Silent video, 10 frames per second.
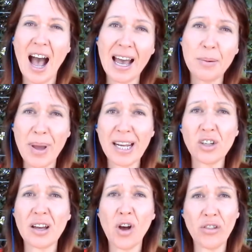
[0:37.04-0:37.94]
I may not
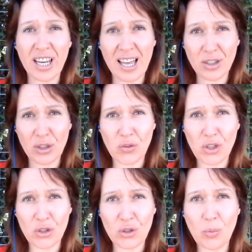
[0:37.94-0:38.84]
have all the answers for
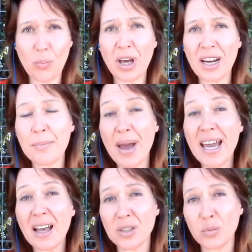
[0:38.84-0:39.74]
you, but I may
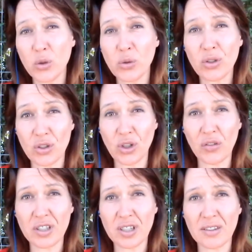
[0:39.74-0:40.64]
have some tools and
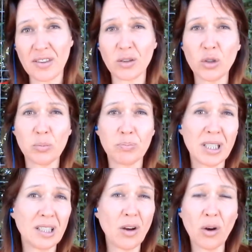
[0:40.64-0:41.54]
services that could
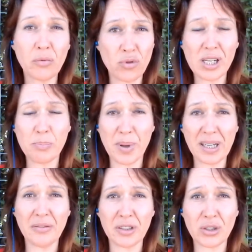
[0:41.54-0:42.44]
be of real
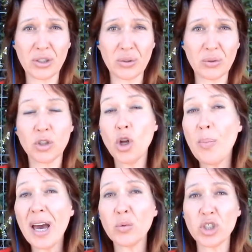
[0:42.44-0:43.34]
benefit to you, no
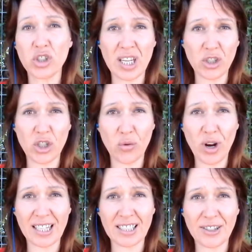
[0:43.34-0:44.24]
matter which stage you're
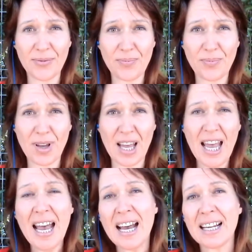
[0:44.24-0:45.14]
at.
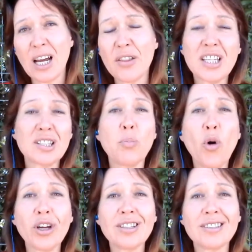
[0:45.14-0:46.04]
Now, at this
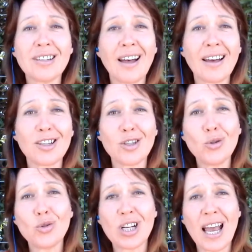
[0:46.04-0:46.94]
point, I
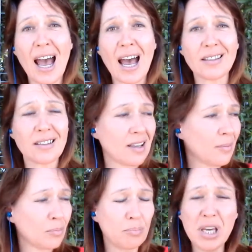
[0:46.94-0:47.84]
usually had
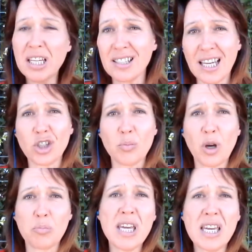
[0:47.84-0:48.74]
some big section
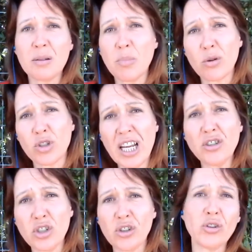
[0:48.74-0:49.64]
about me and my
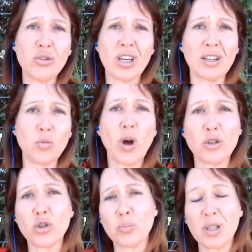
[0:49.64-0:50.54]
credentials and why you
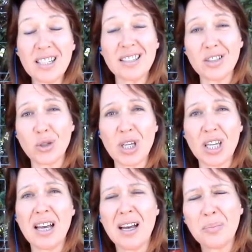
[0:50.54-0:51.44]
should be listening to
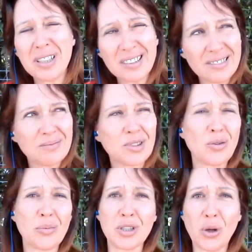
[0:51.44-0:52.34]
me, but
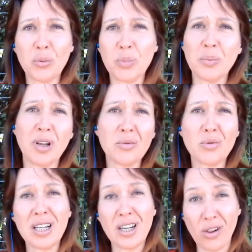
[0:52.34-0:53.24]
truth be told, people aren't
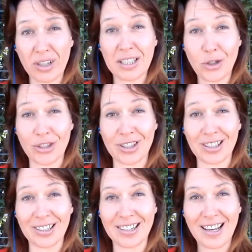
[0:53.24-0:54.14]
really all that
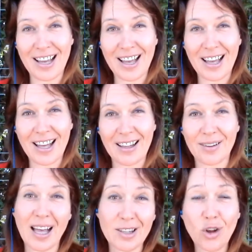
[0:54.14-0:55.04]
interested,
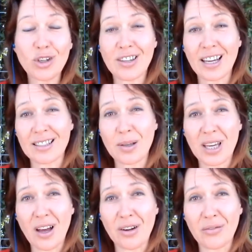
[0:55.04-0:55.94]
as long as they get
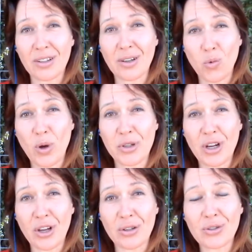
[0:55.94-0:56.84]
something out of the
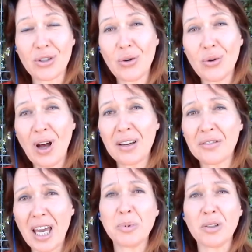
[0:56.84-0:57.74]
webinar. So I've
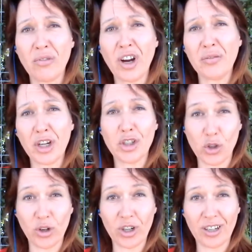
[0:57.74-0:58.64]
kept it very, very
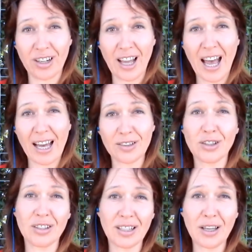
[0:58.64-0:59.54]
short.
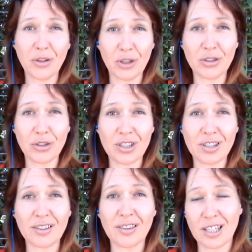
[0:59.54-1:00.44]
And if you're
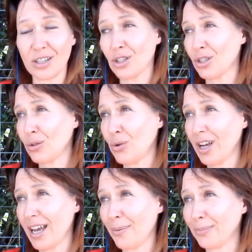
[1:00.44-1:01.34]
interested, this is who I am.